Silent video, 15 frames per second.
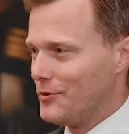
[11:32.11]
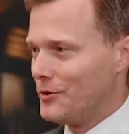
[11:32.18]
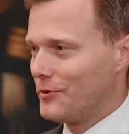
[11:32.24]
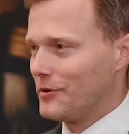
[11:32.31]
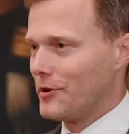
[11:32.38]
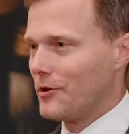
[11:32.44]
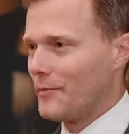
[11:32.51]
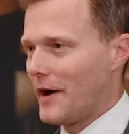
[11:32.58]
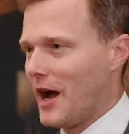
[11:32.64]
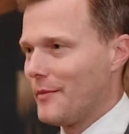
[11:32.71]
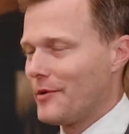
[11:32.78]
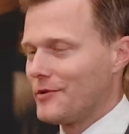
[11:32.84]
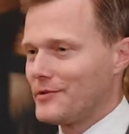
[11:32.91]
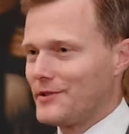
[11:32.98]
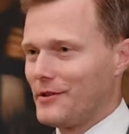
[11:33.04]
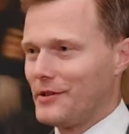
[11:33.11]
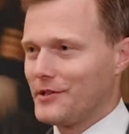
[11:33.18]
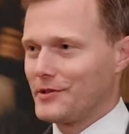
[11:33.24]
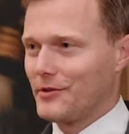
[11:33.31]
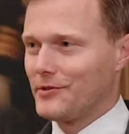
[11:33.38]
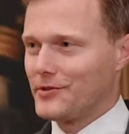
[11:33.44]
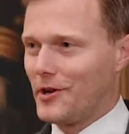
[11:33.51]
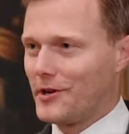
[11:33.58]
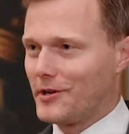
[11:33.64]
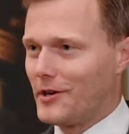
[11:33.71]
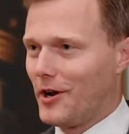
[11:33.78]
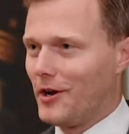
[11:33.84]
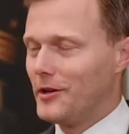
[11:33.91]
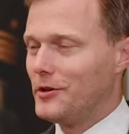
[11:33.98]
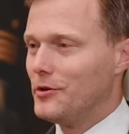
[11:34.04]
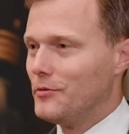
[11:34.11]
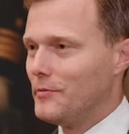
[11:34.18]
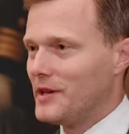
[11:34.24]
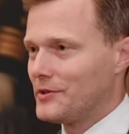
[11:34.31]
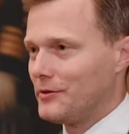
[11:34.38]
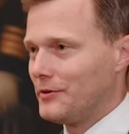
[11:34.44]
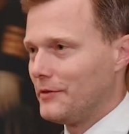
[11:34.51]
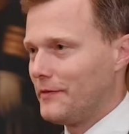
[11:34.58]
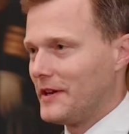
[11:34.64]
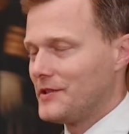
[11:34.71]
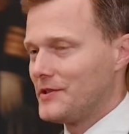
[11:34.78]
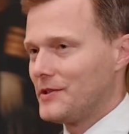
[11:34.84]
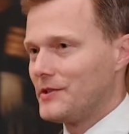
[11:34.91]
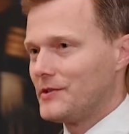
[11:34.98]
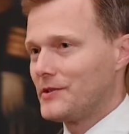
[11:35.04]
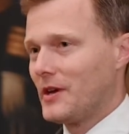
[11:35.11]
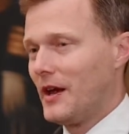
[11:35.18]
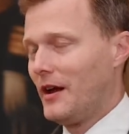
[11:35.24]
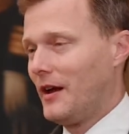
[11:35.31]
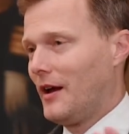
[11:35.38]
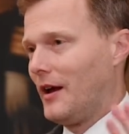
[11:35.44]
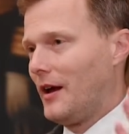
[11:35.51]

new nuclear bombers, the list goes on and on, new missile defenses.